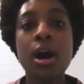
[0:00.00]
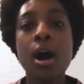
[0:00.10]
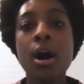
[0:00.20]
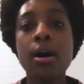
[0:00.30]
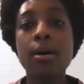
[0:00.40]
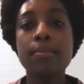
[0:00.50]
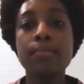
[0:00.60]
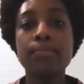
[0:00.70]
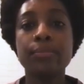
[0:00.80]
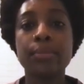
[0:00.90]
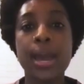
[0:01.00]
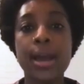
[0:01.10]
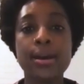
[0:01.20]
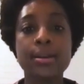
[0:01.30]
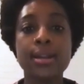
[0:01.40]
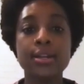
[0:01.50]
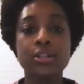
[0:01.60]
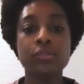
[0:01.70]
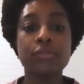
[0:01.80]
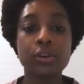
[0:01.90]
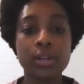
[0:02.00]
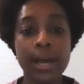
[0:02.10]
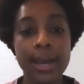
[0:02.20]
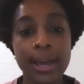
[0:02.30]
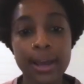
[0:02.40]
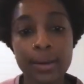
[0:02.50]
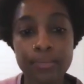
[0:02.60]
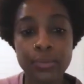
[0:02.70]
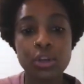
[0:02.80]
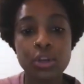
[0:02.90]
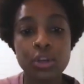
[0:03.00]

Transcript: And I do feel like, they